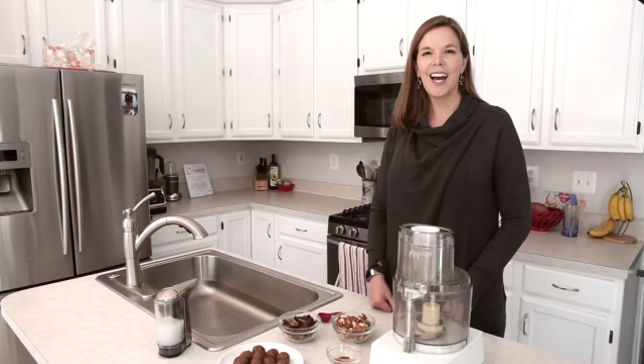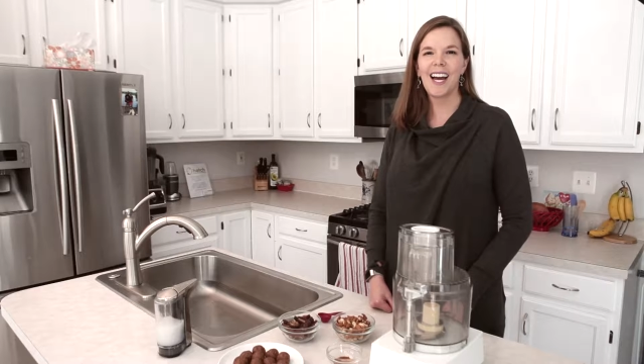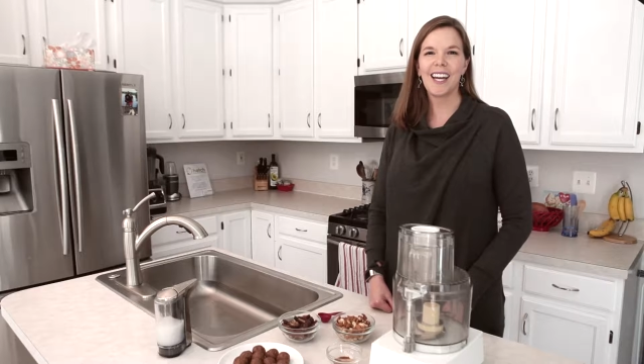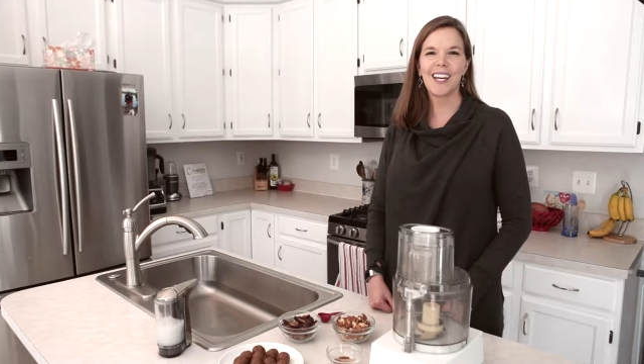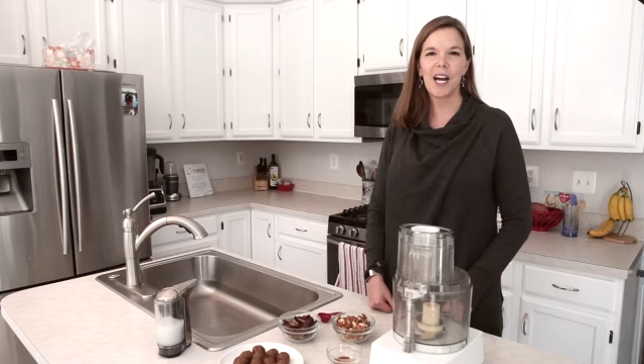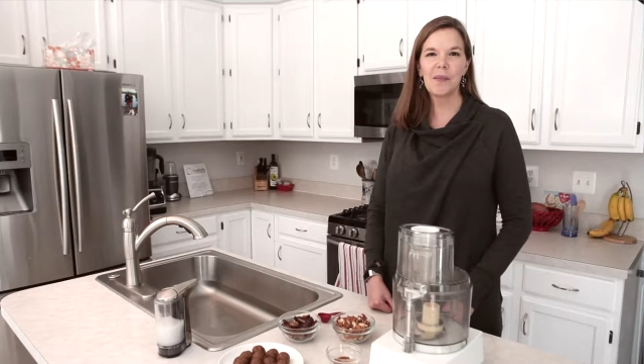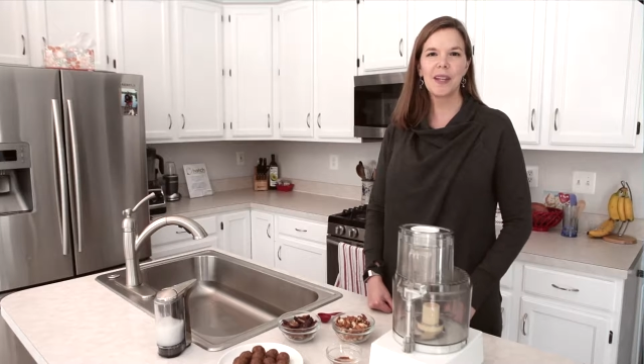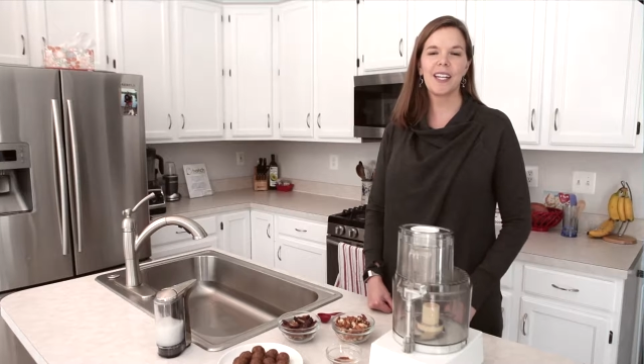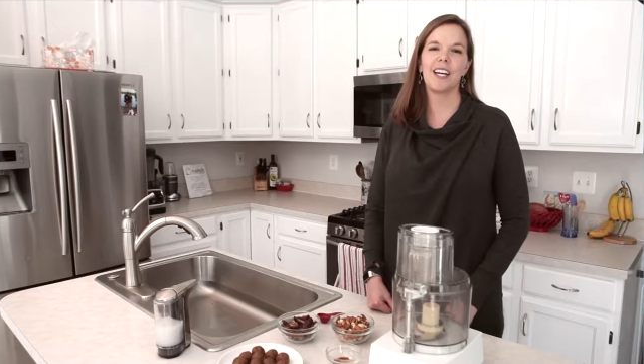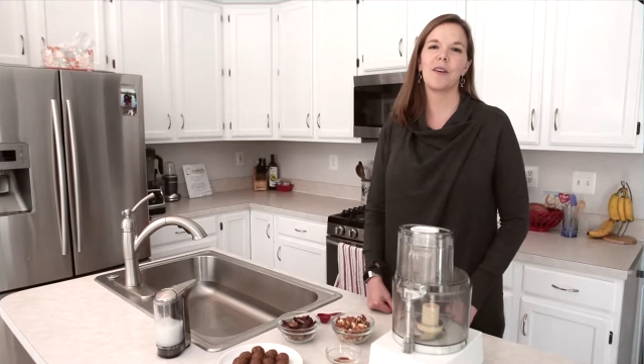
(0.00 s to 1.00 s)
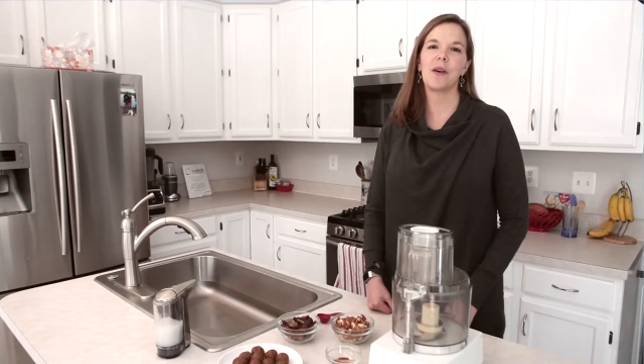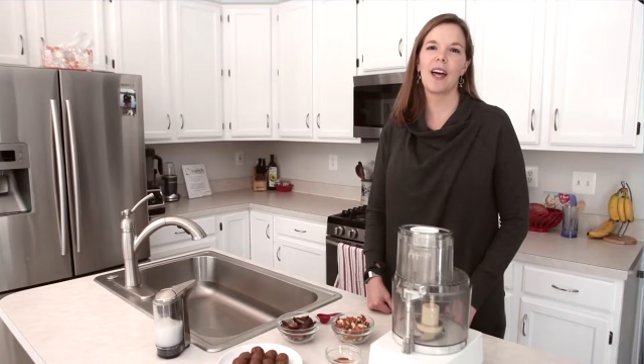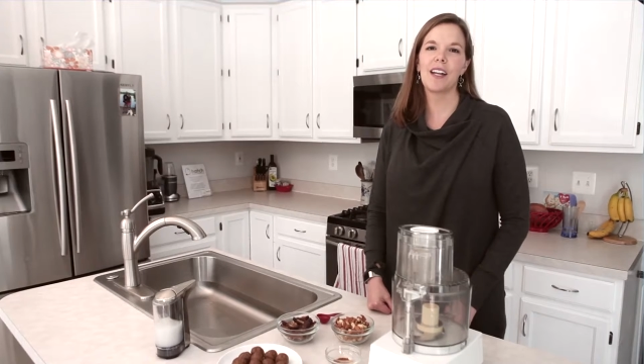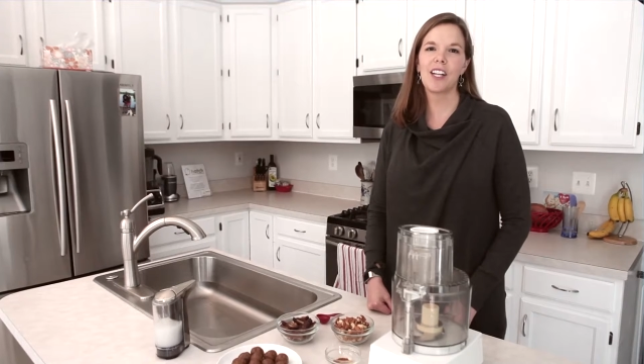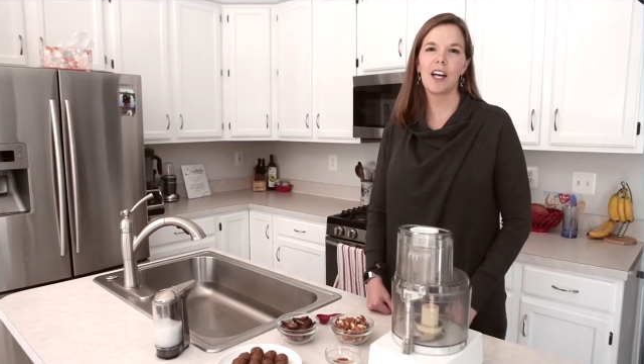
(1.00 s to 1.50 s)
Hi, I'm Lydia with
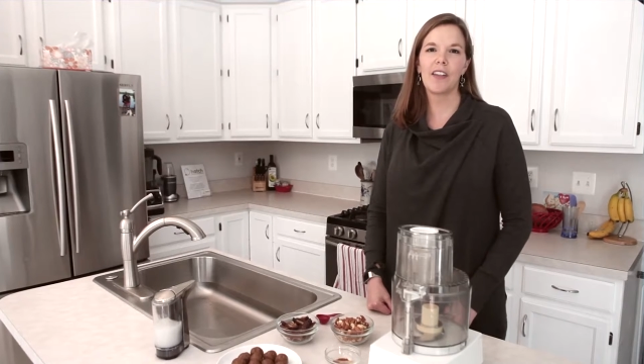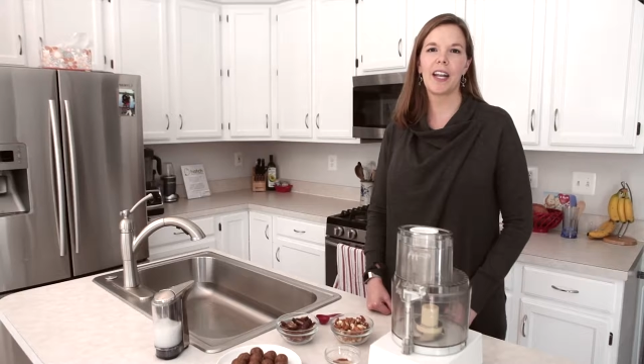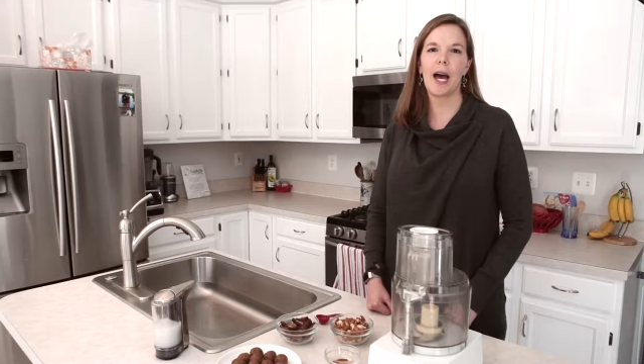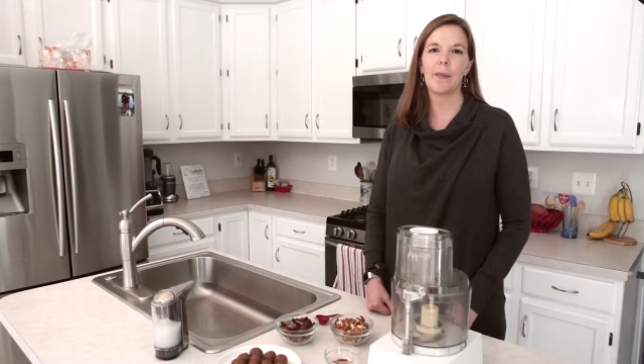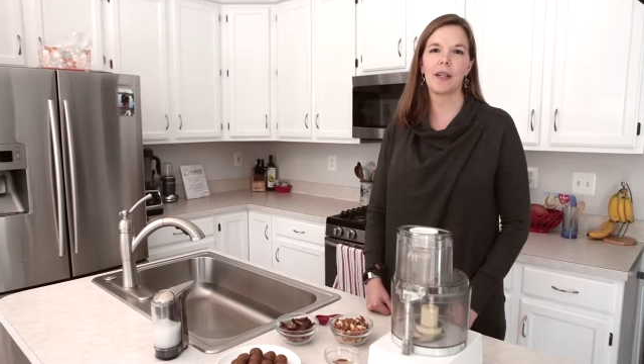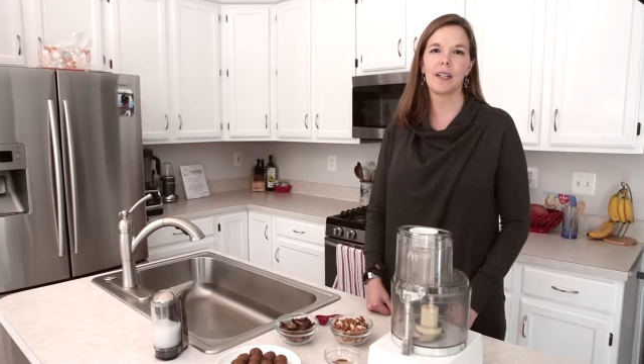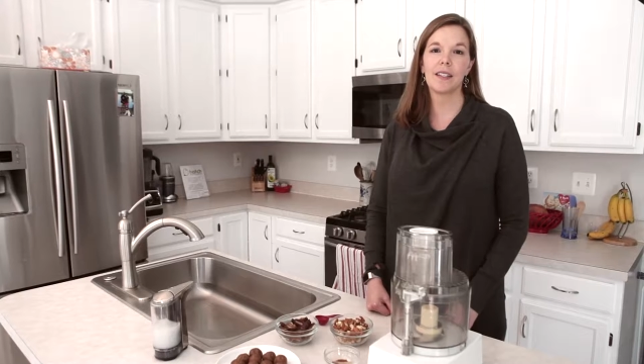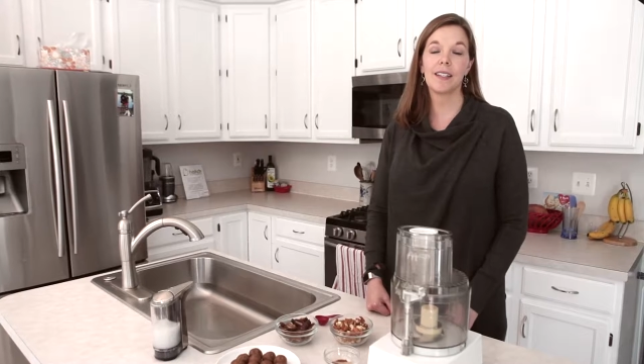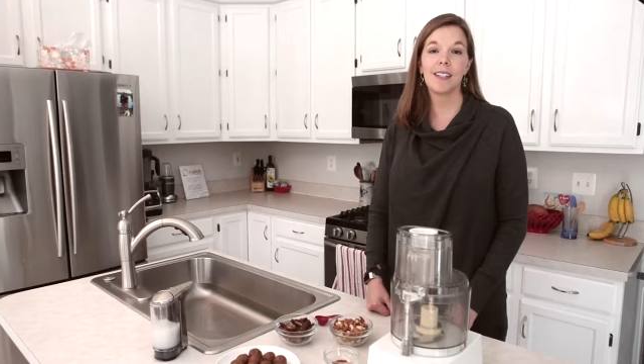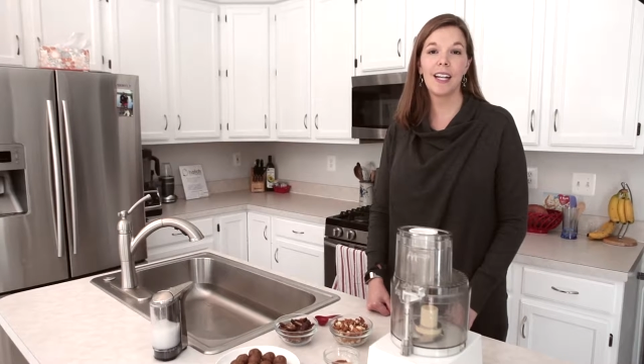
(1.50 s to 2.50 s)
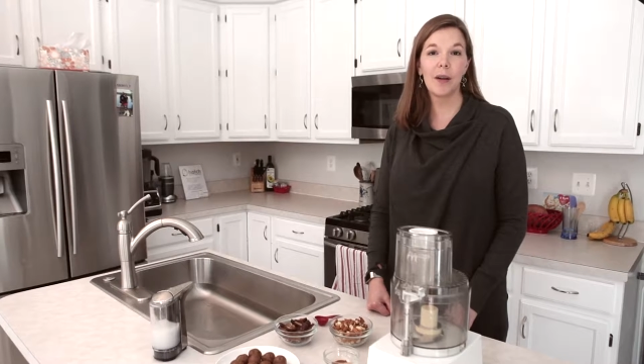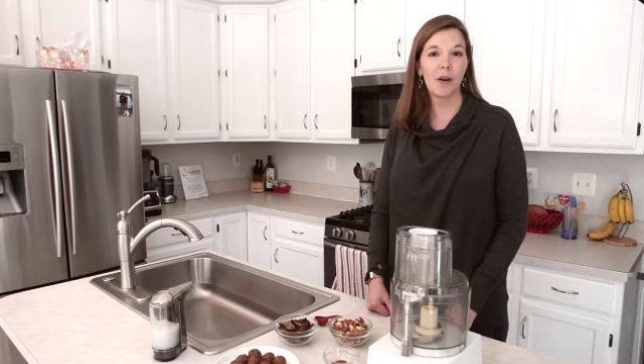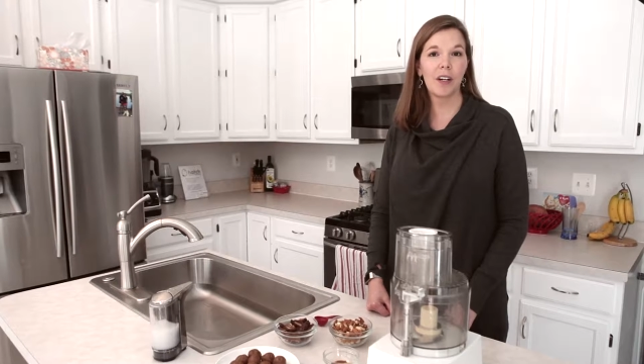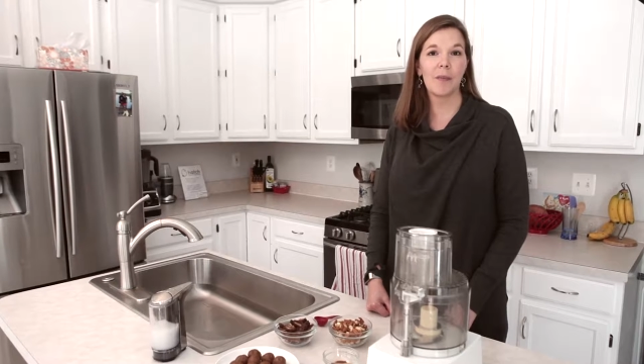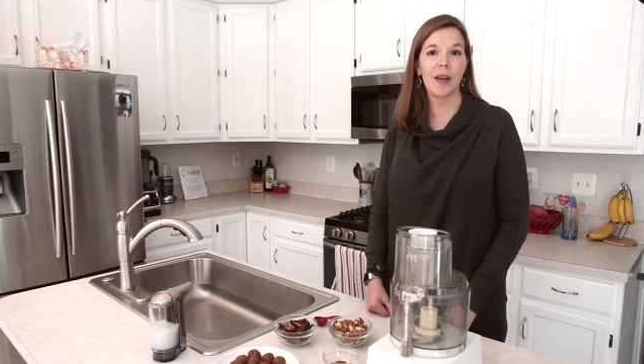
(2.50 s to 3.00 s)
Hatch Health and Happiness, and today we're
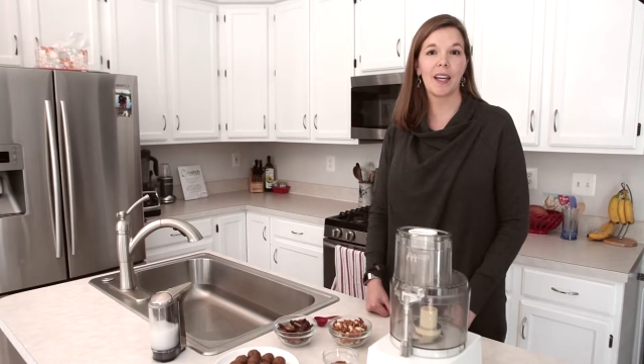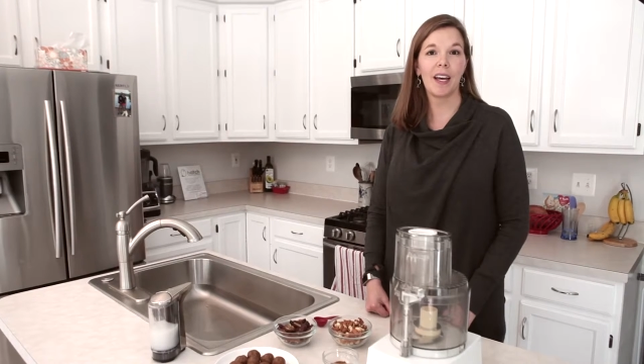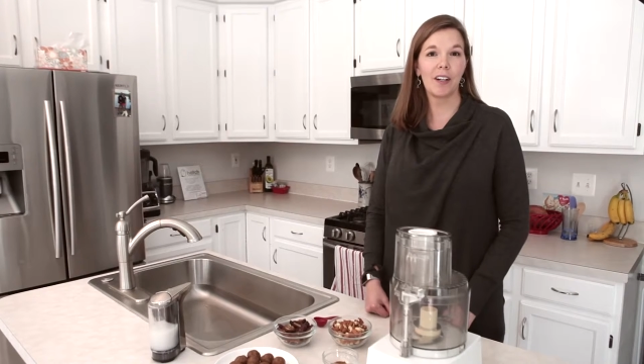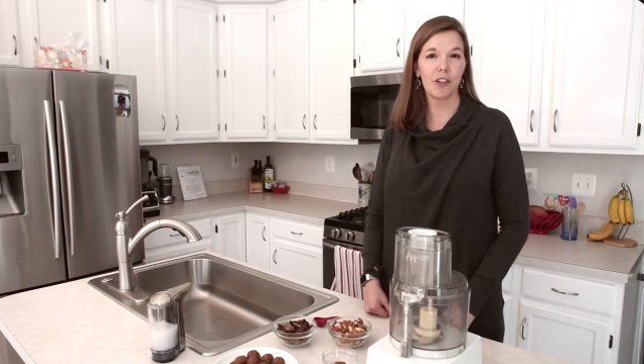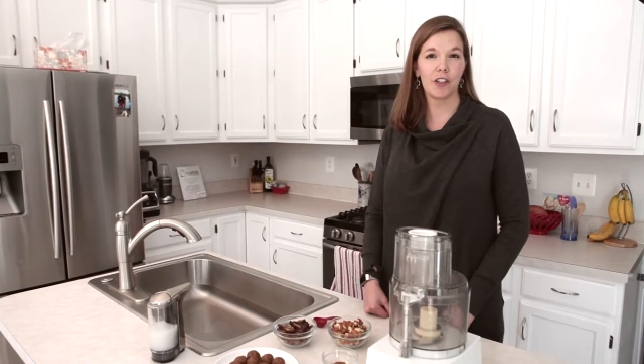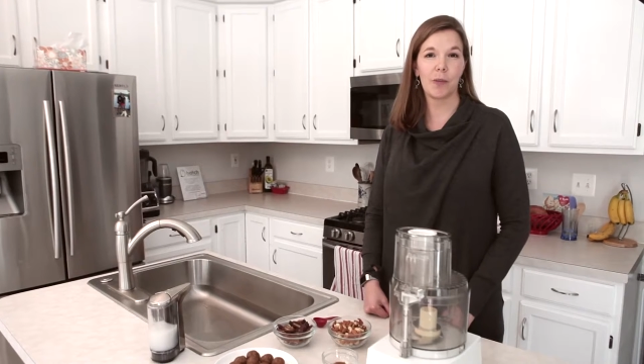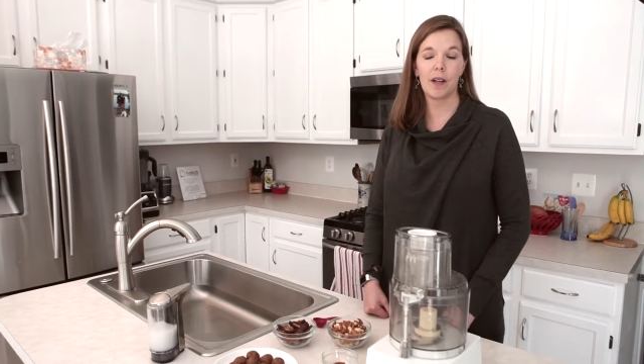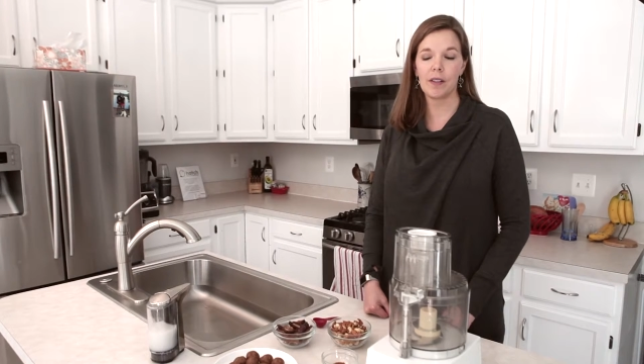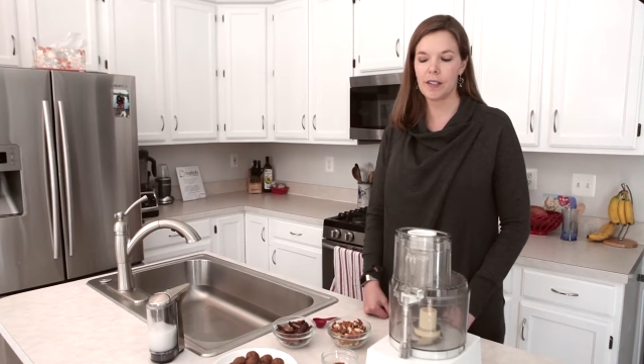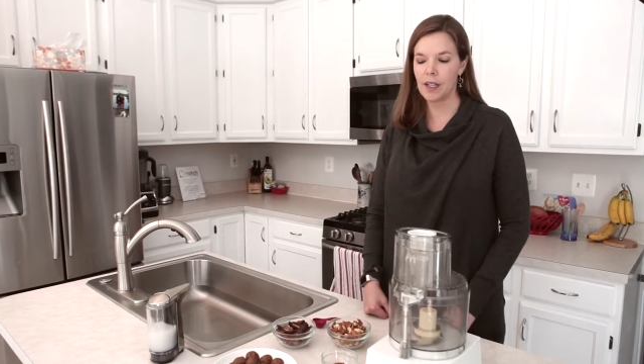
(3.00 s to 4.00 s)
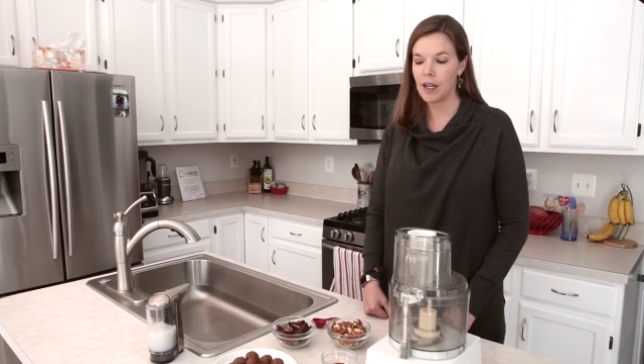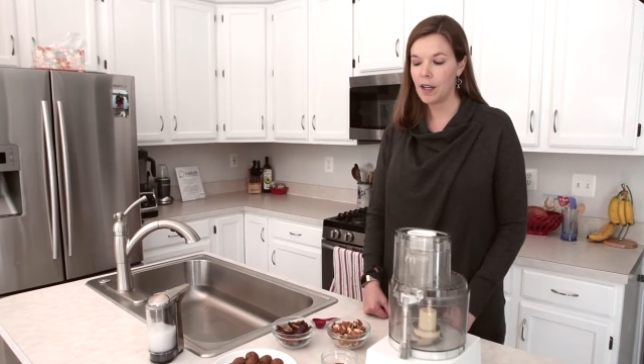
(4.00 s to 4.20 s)
going to make energy balls.